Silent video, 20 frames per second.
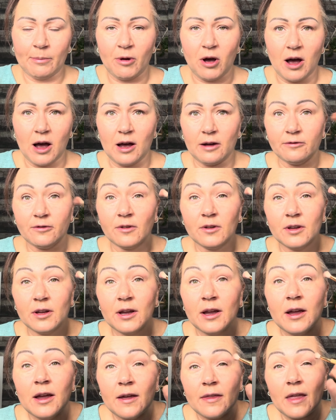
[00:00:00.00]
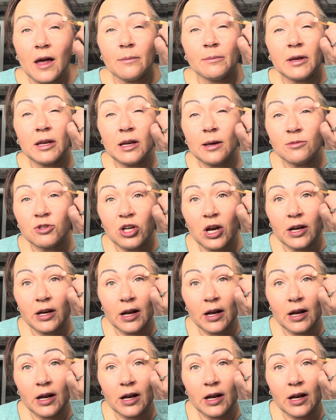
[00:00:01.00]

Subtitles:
off that medium shade.